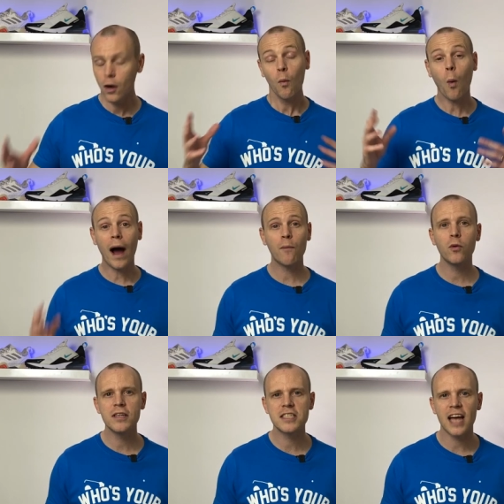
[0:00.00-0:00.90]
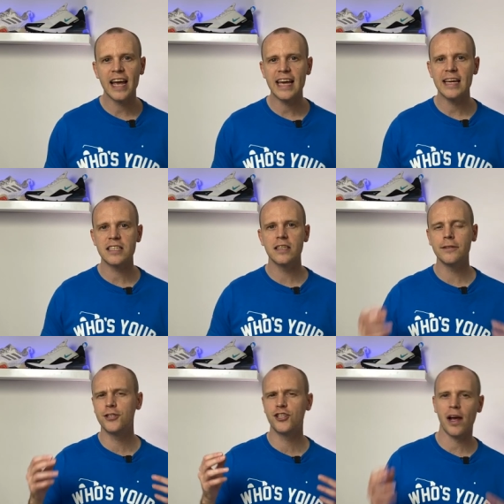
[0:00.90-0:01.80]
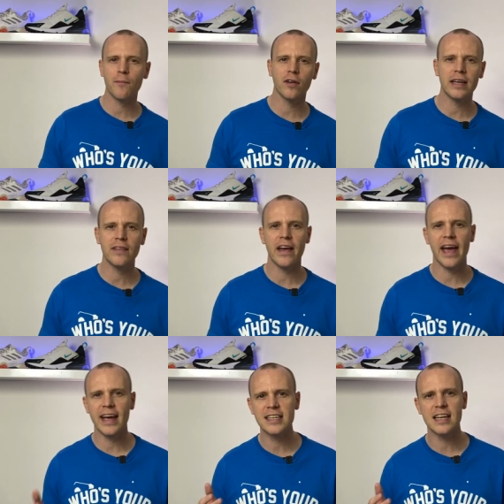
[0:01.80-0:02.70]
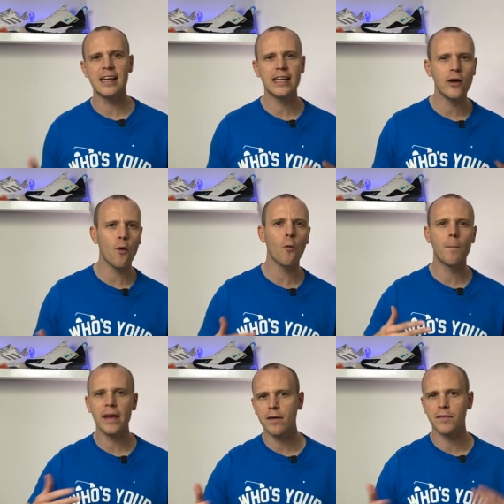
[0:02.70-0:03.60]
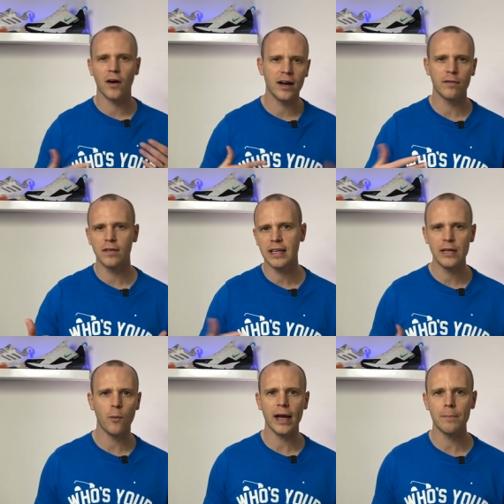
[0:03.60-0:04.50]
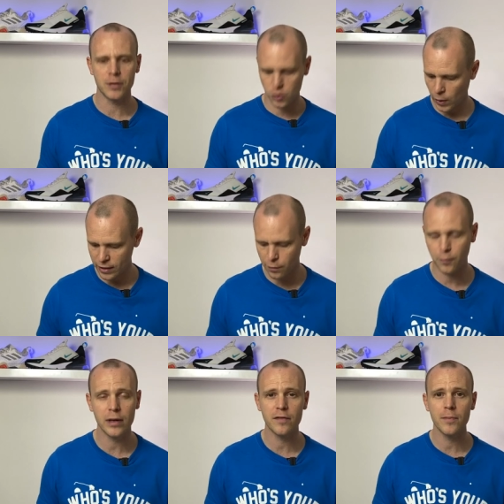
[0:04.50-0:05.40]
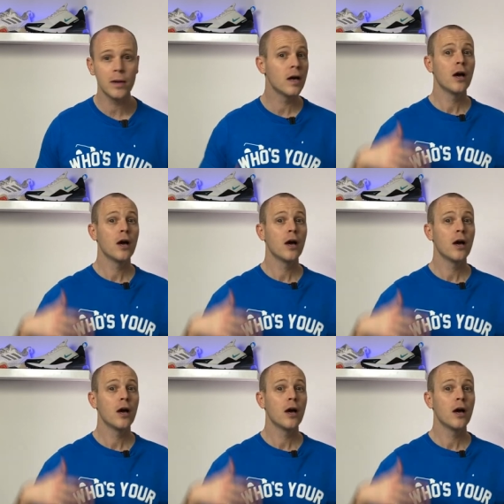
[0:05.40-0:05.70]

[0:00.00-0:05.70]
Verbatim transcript: What I would say is that generally there is a little bit of kind of leeway between the three of them,